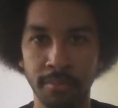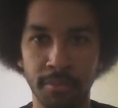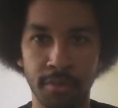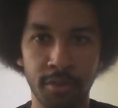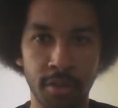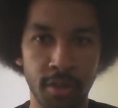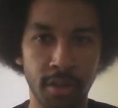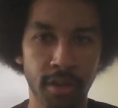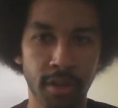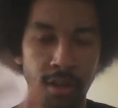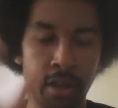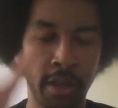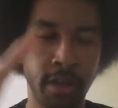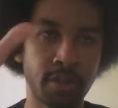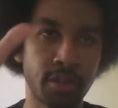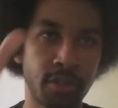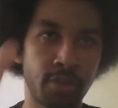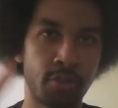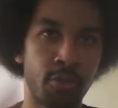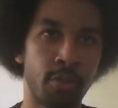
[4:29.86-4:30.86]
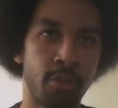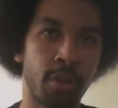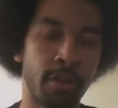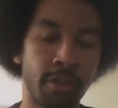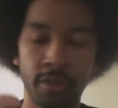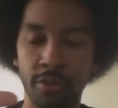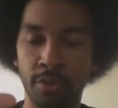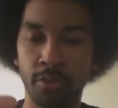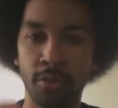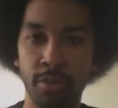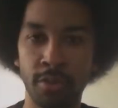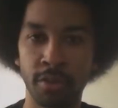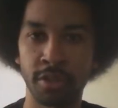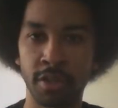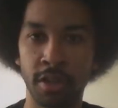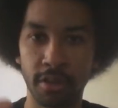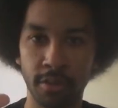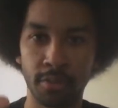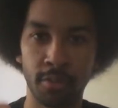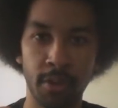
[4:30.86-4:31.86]
took each
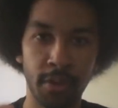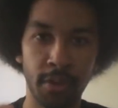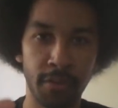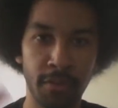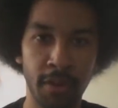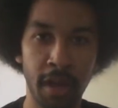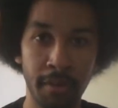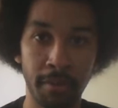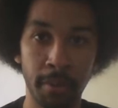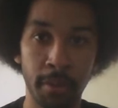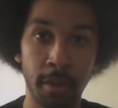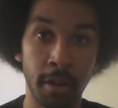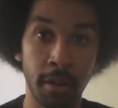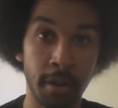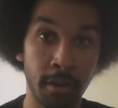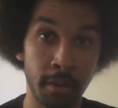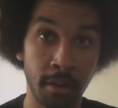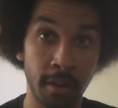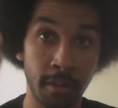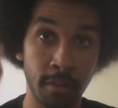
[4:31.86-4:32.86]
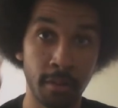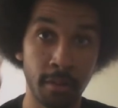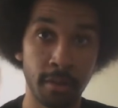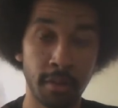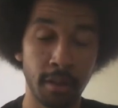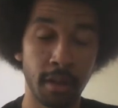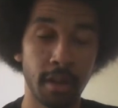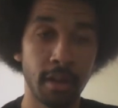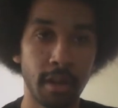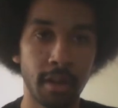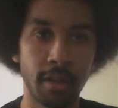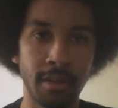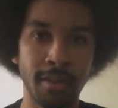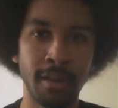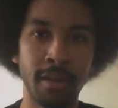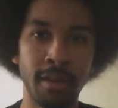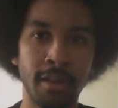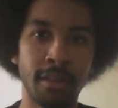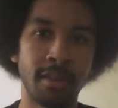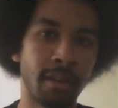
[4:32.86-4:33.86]
chunk of 25 and thought, okay, there's
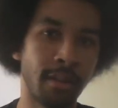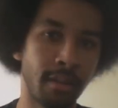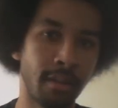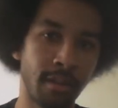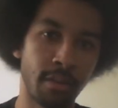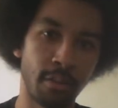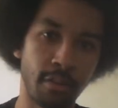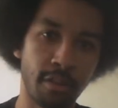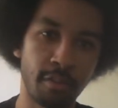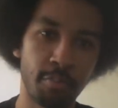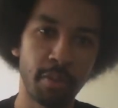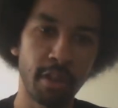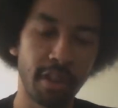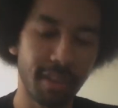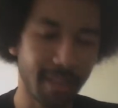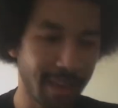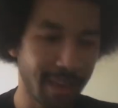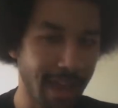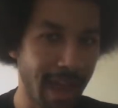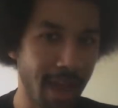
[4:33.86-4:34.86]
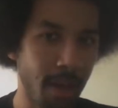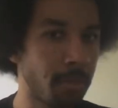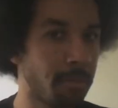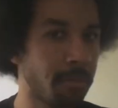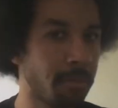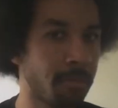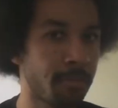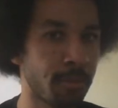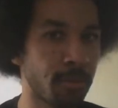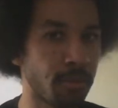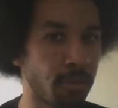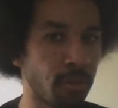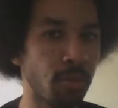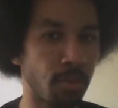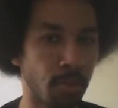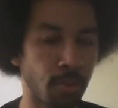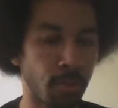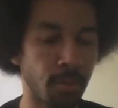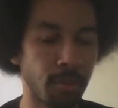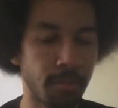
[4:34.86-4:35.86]
these, and splits count for
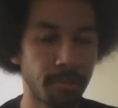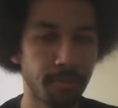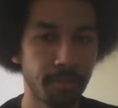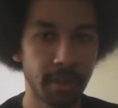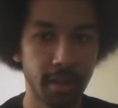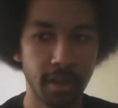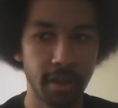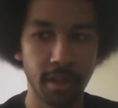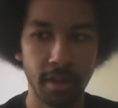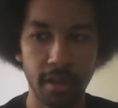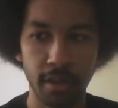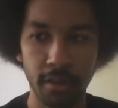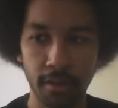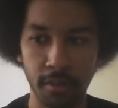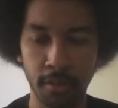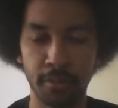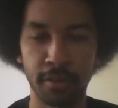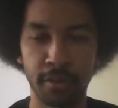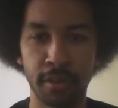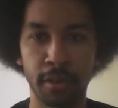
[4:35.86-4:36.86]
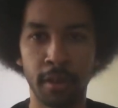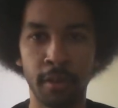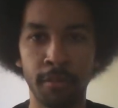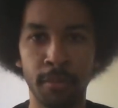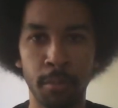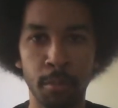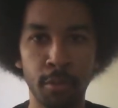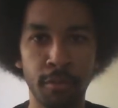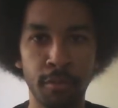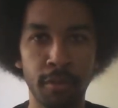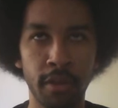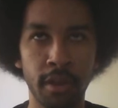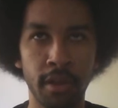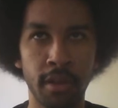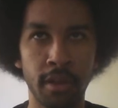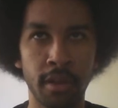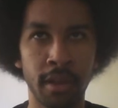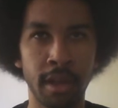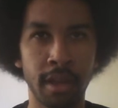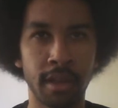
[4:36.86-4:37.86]
2. So if a
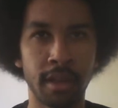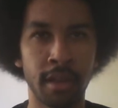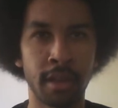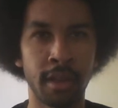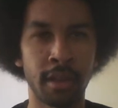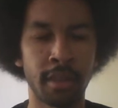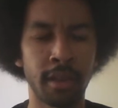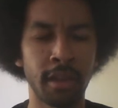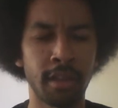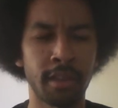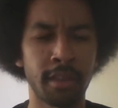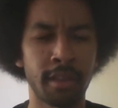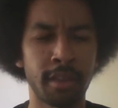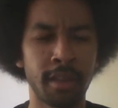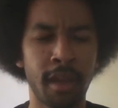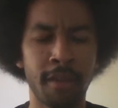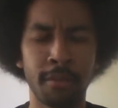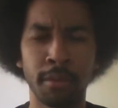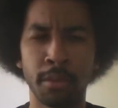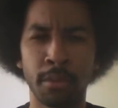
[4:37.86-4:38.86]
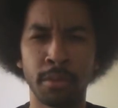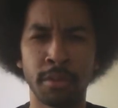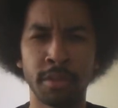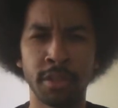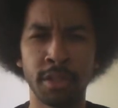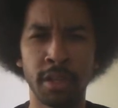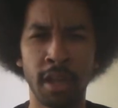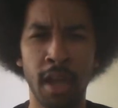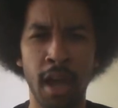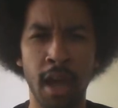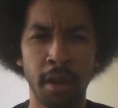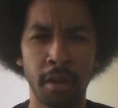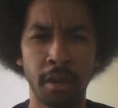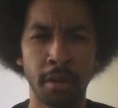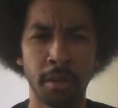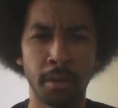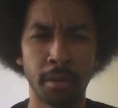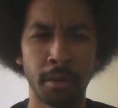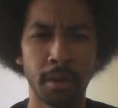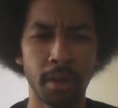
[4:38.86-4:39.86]
movie like I think it's Salvador
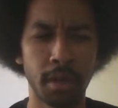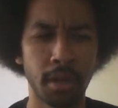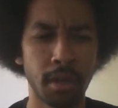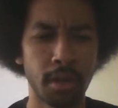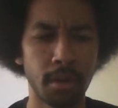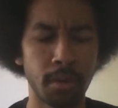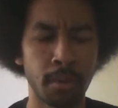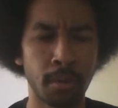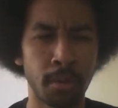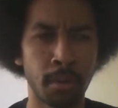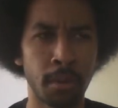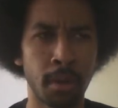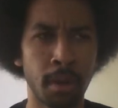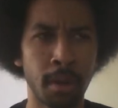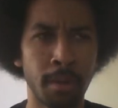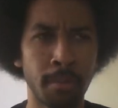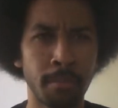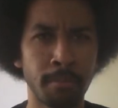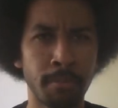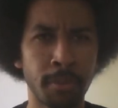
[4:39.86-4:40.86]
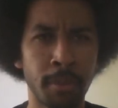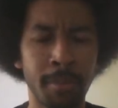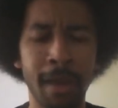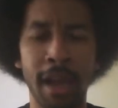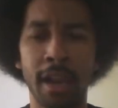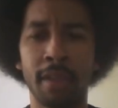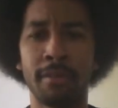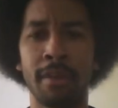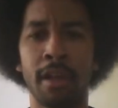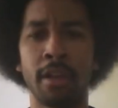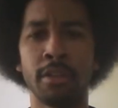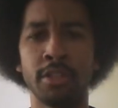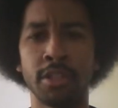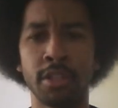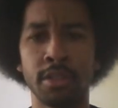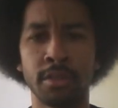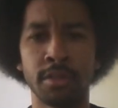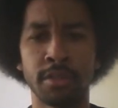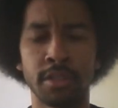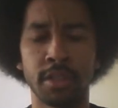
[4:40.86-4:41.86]
Giuliano or The Battle of
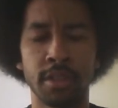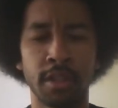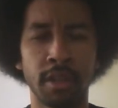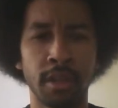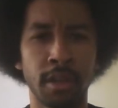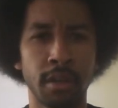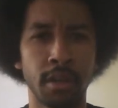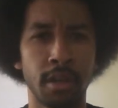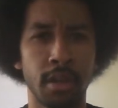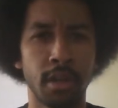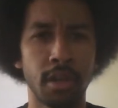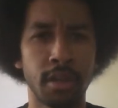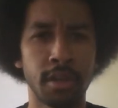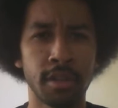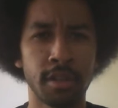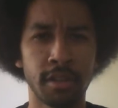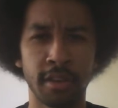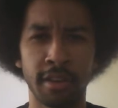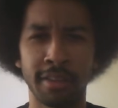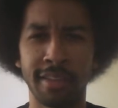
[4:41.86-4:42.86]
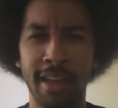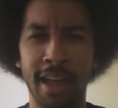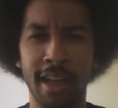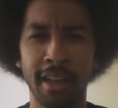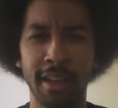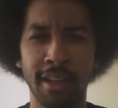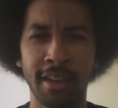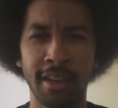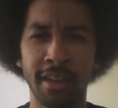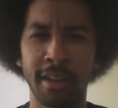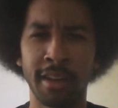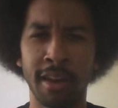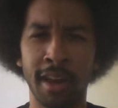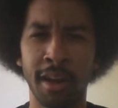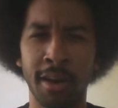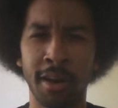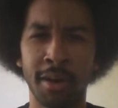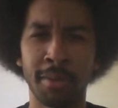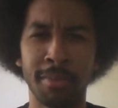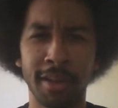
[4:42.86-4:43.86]
Algiers, I think. Which is in Italian and
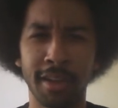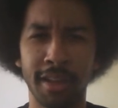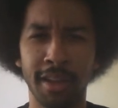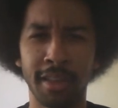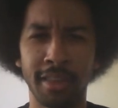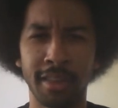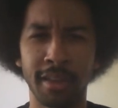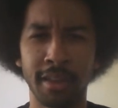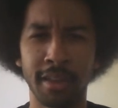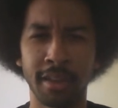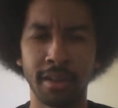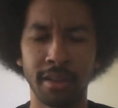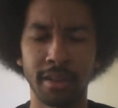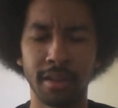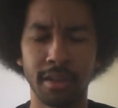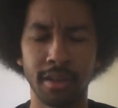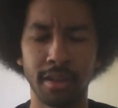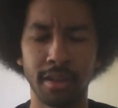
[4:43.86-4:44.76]
Arabic, I think.